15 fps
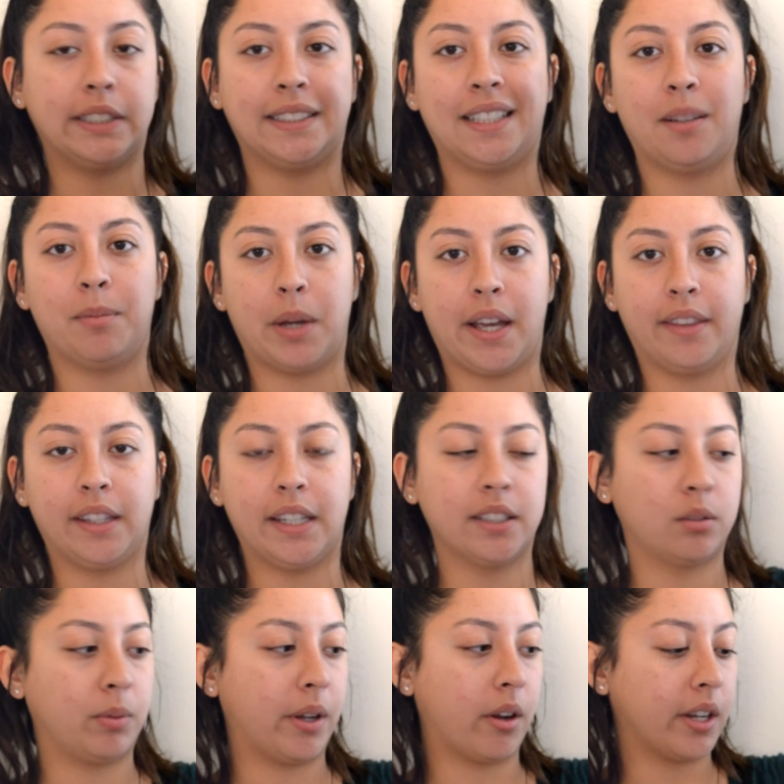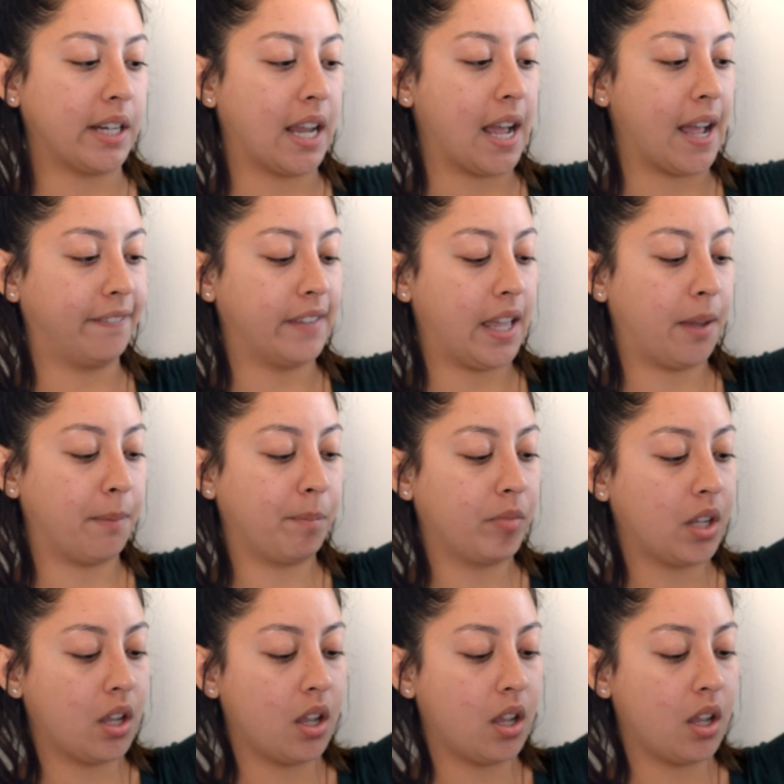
didn't buy these. We already had them.